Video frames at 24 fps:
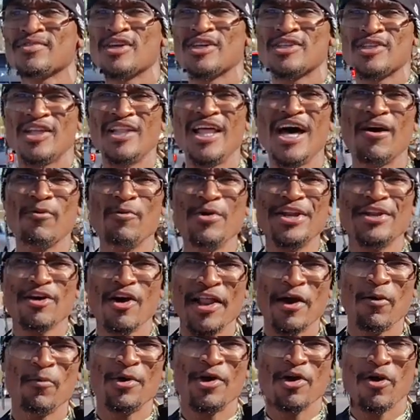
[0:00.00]
Because a lot, we
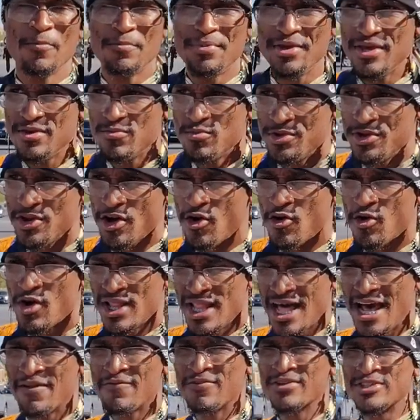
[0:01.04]
know that we're gonna be, you know,
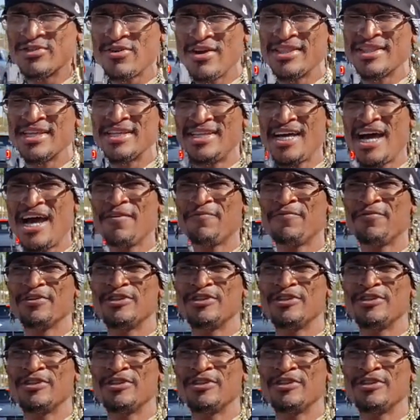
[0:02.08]
a lot of us gonna have to die